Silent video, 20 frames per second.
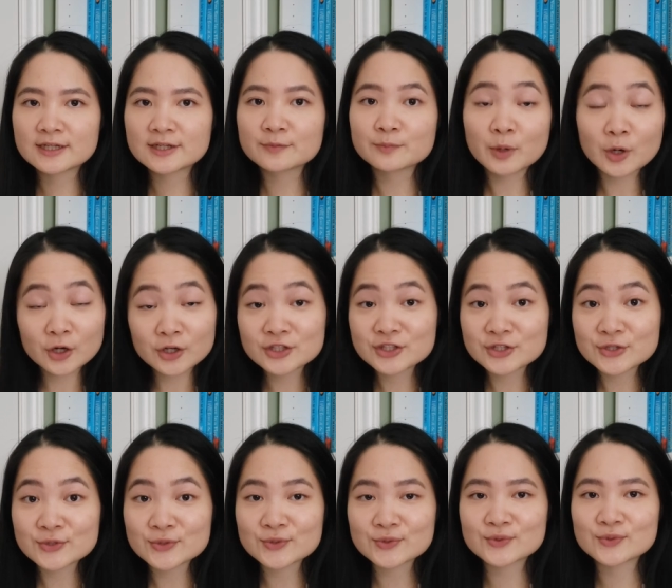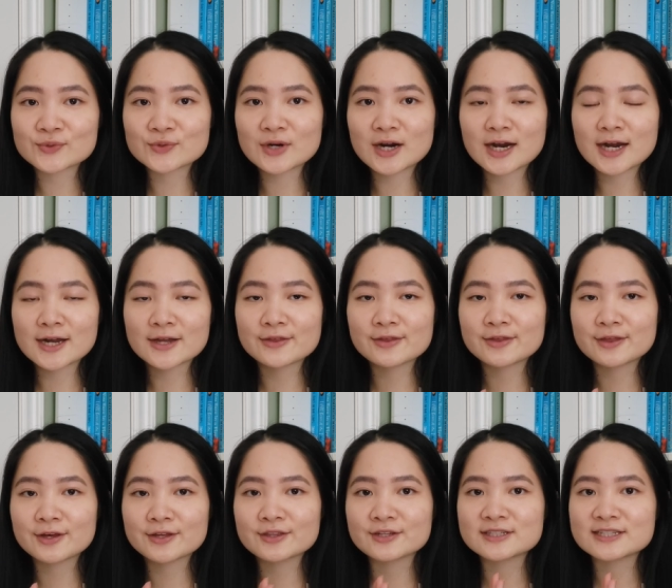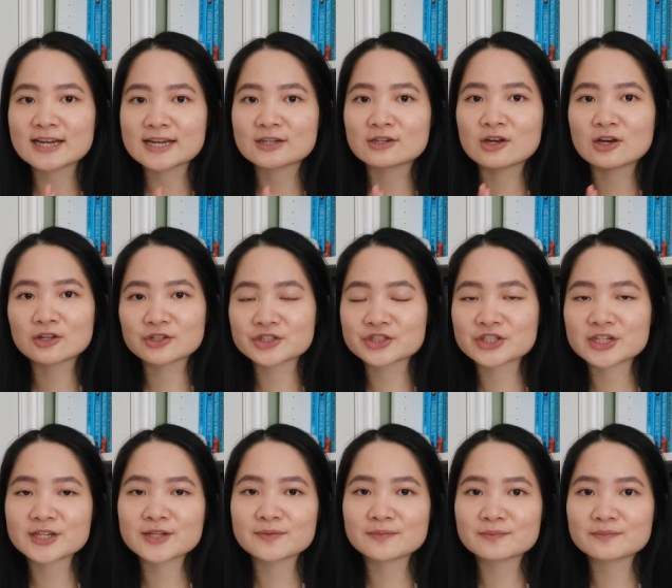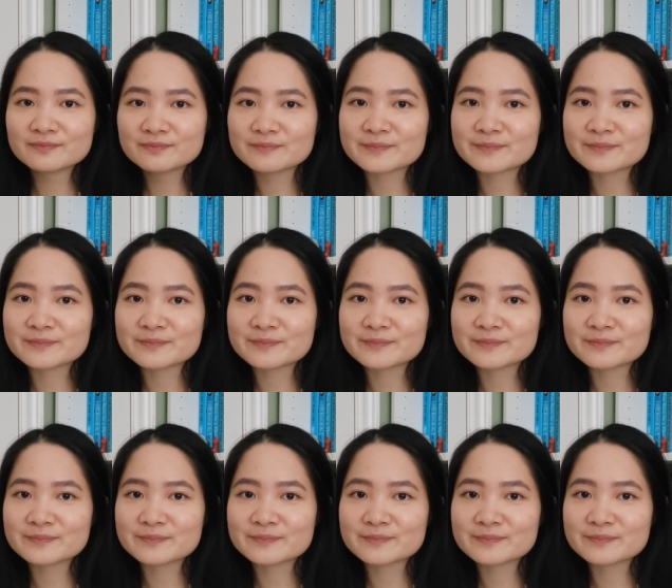In part 2, I thought the technology